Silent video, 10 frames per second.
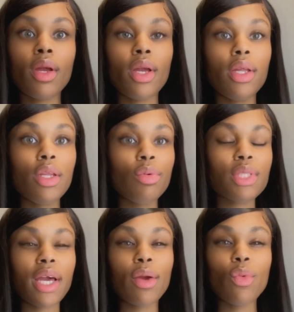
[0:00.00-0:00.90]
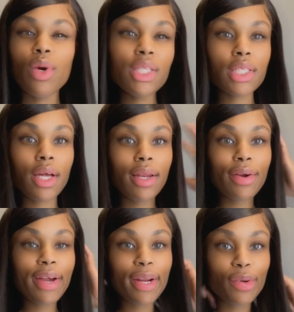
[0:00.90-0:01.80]
And it was like, once I
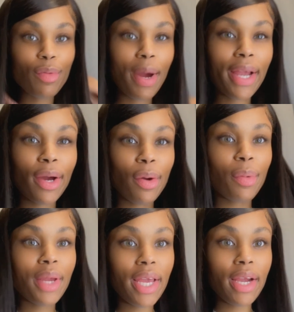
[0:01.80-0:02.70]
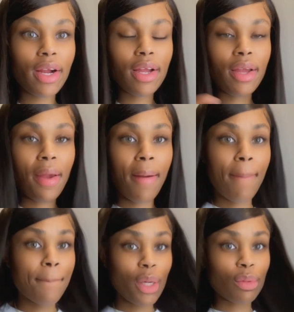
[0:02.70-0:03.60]
learned how to do my own hair,
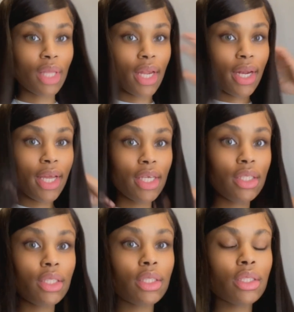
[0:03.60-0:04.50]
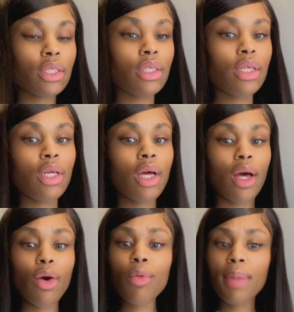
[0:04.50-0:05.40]
melt that lace,
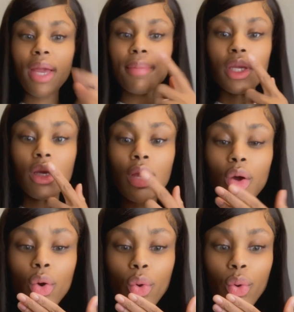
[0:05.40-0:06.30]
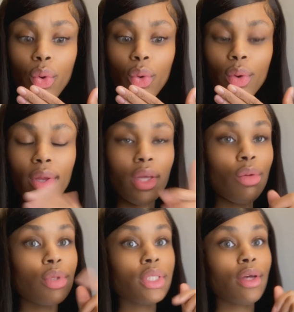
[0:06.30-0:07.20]
oh baby, ooh, it
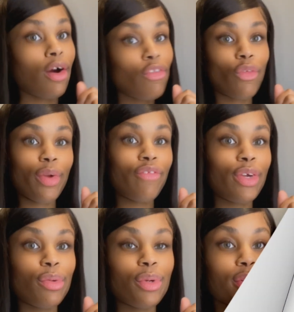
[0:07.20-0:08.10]
was over with for you girls.